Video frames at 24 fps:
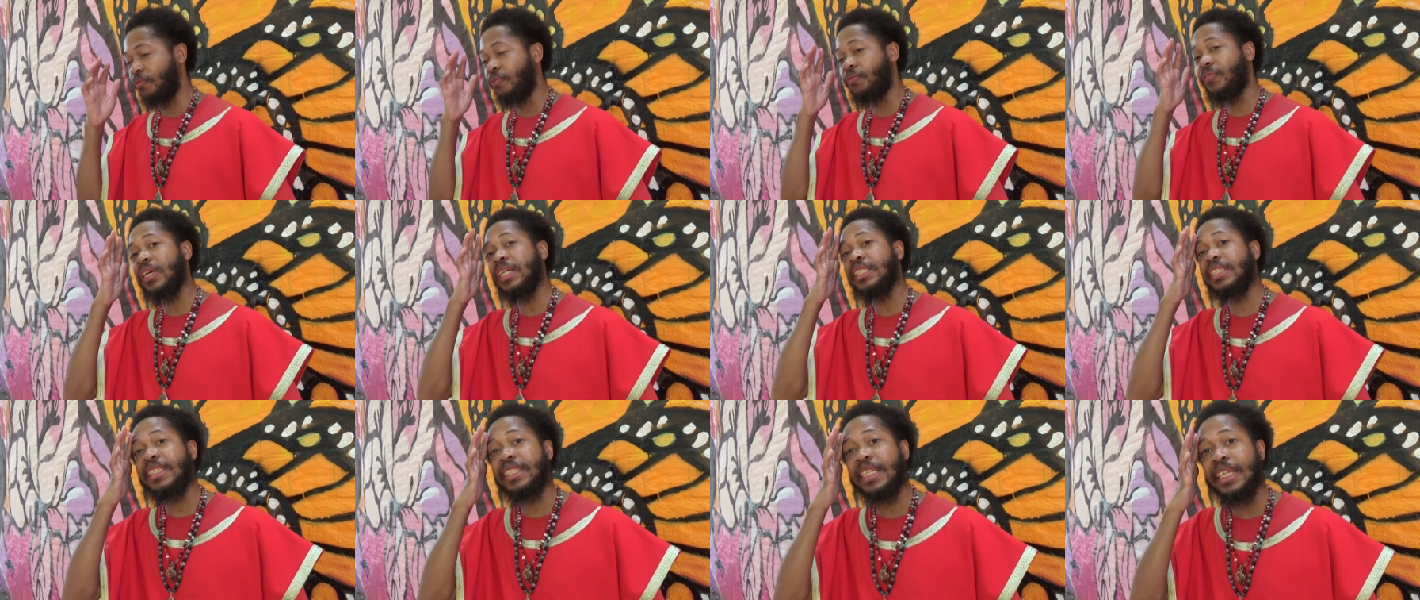
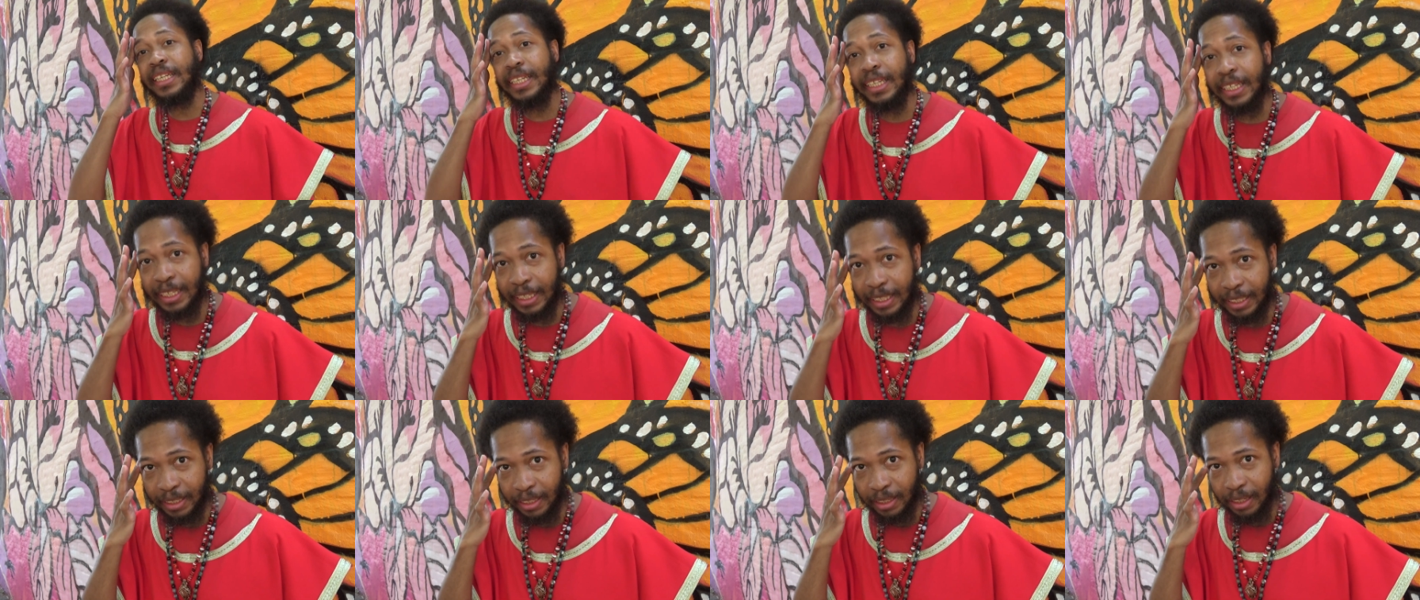
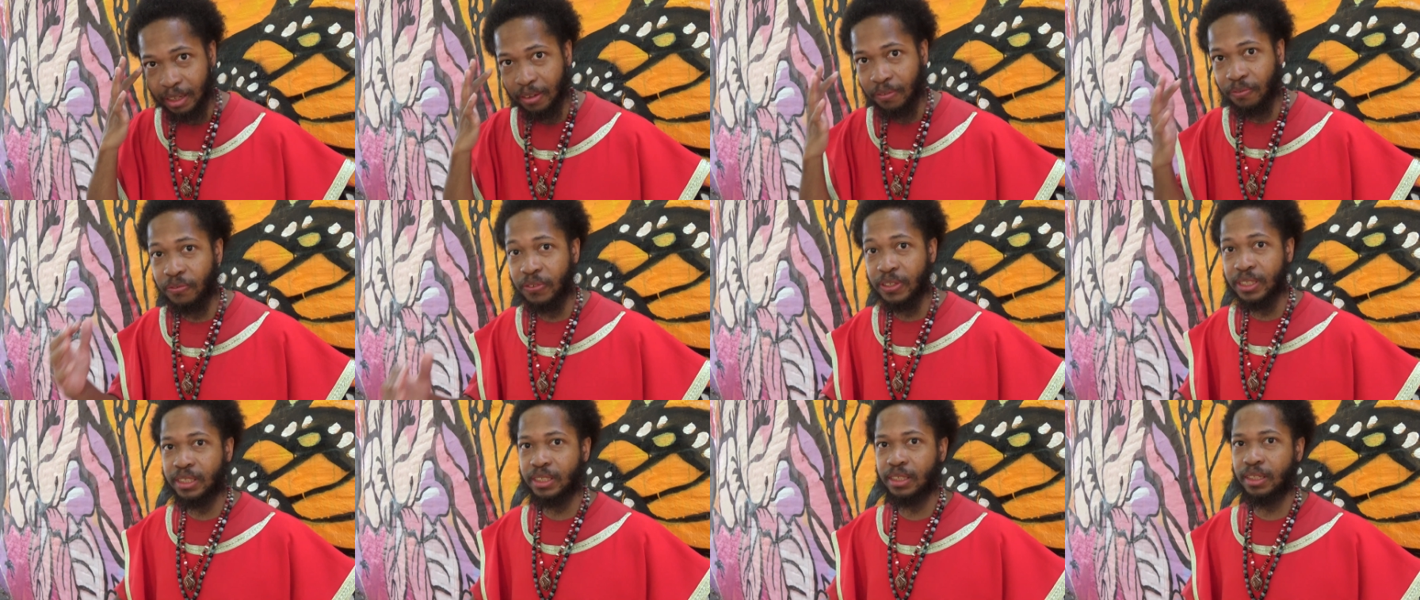Physically,
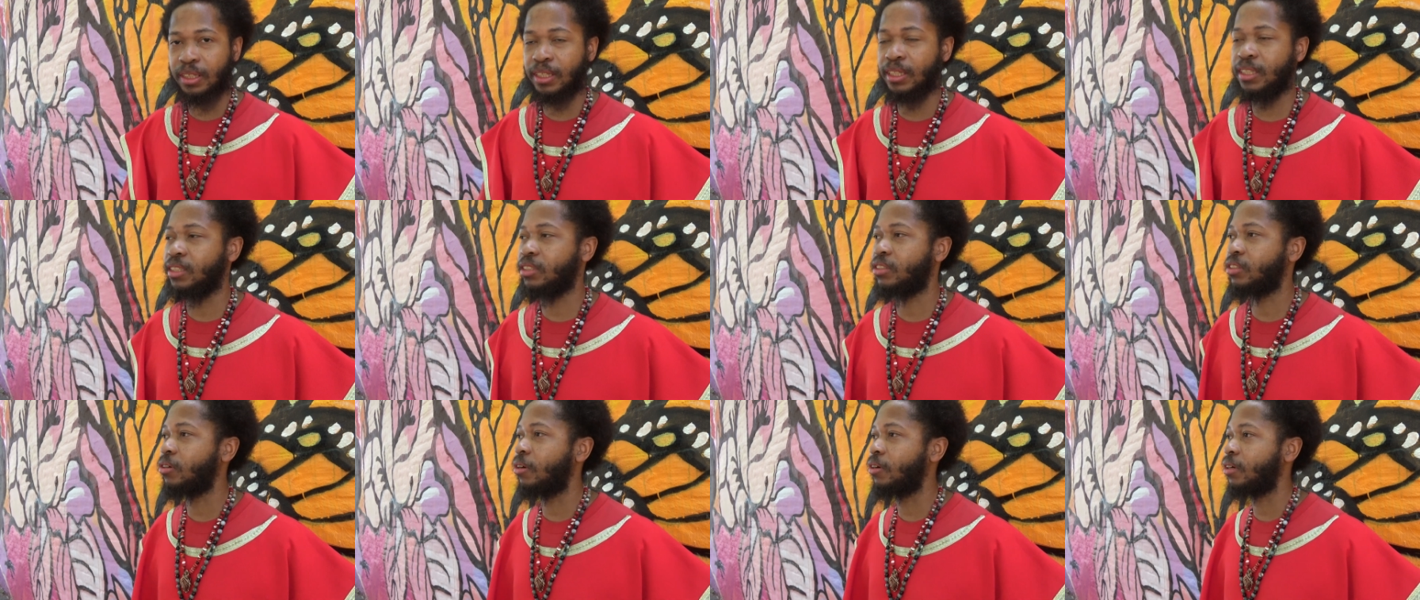physically
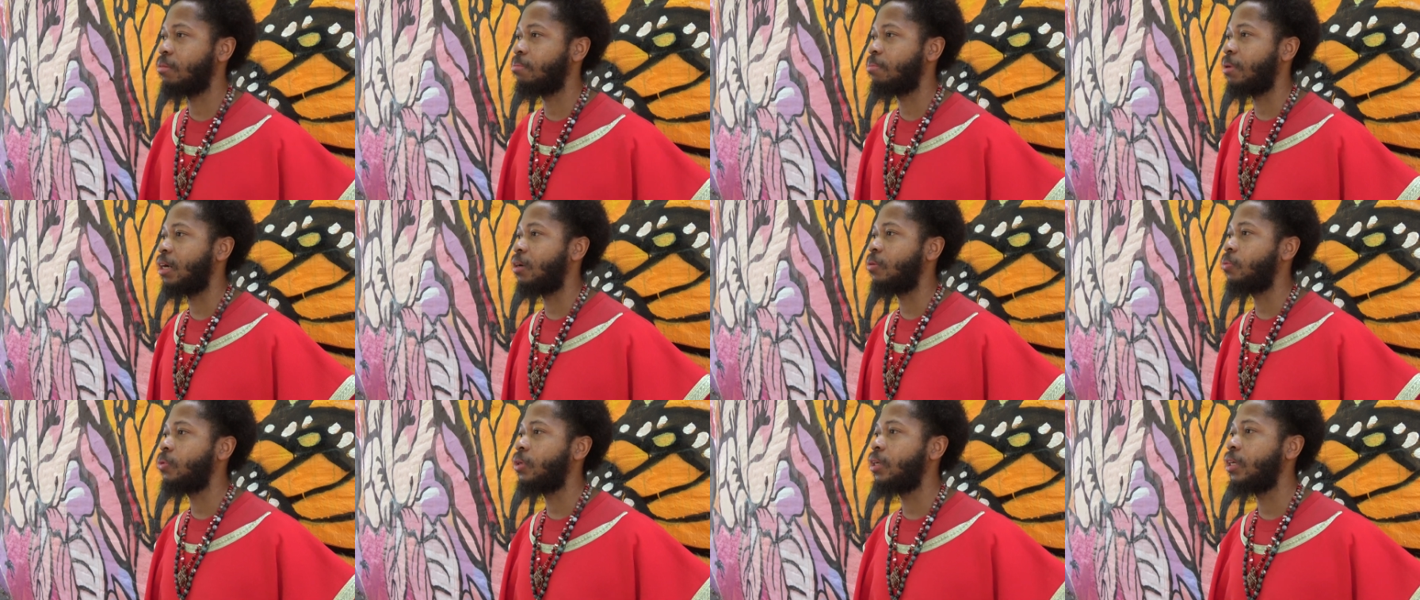is talking
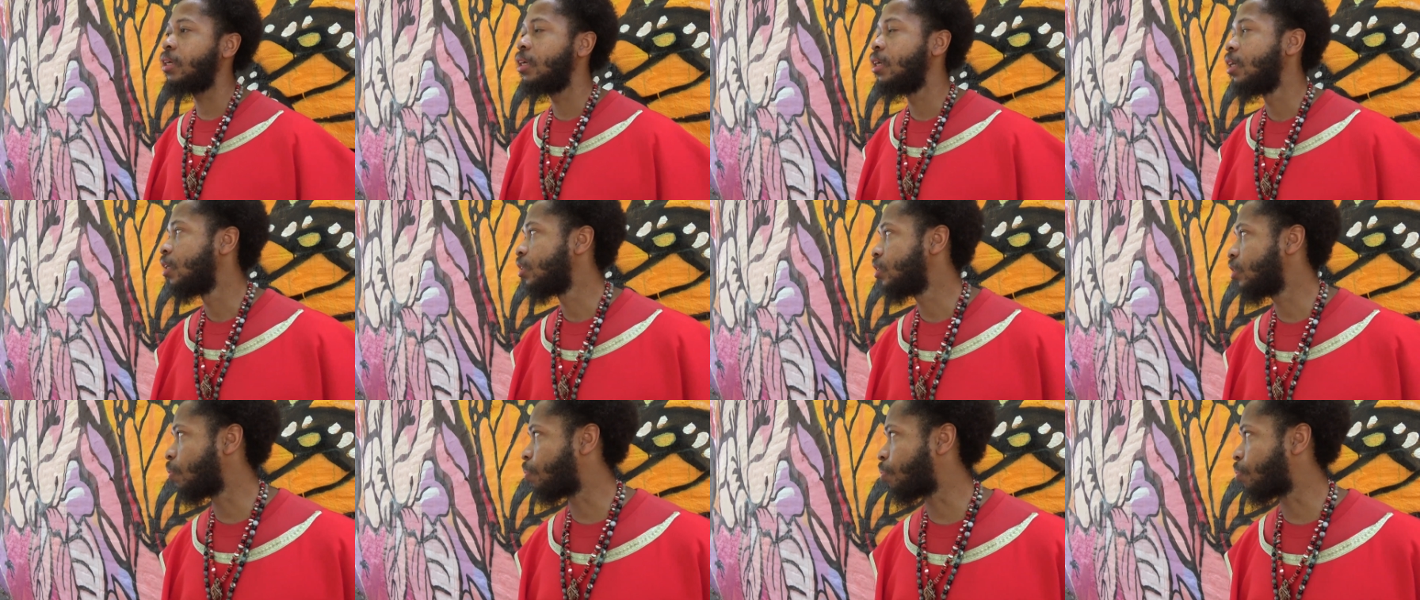about what? The